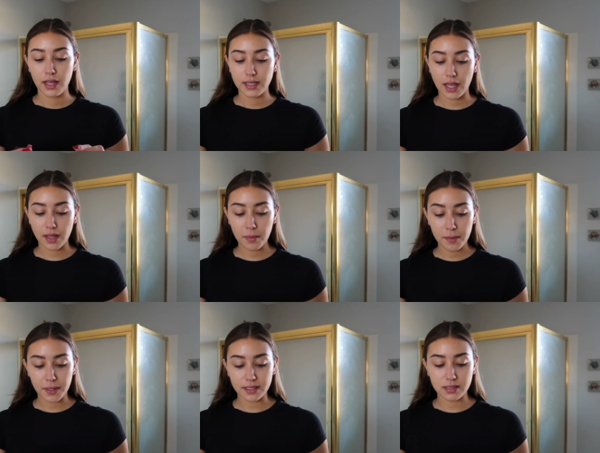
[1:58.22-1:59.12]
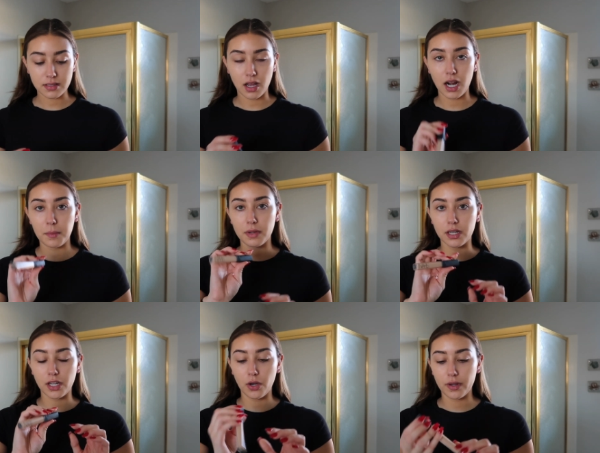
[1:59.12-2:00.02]
Now that my base is on, I'm going
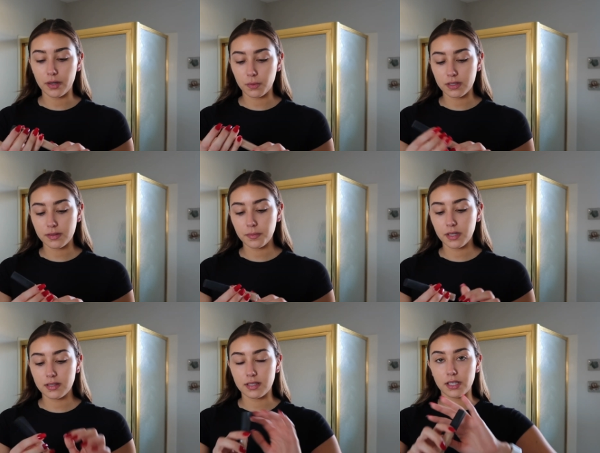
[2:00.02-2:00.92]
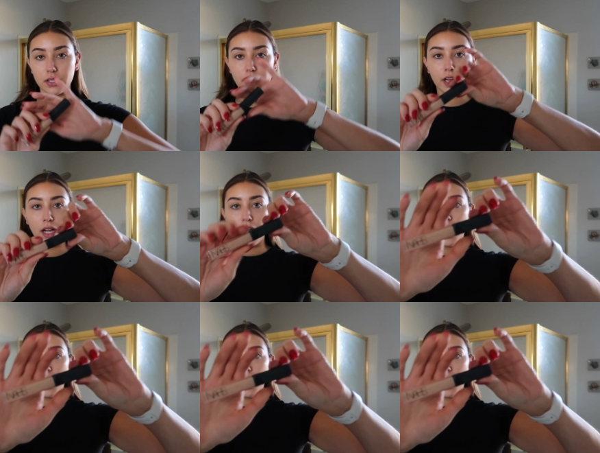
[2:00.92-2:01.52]
to go in with some concealer.